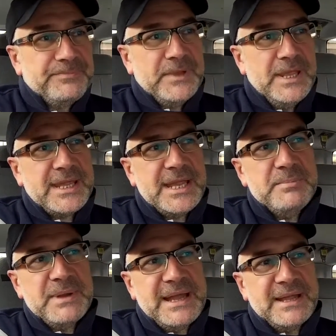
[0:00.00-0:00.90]
he came
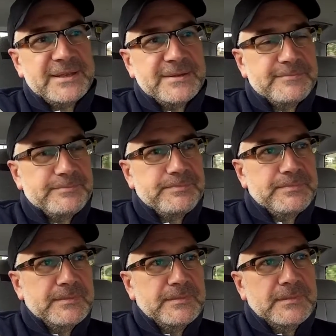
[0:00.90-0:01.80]
back
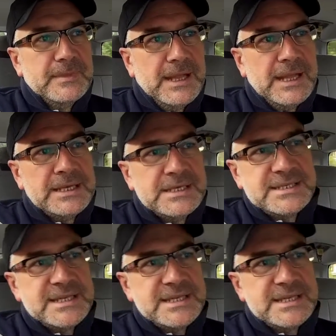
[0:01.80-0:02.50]
and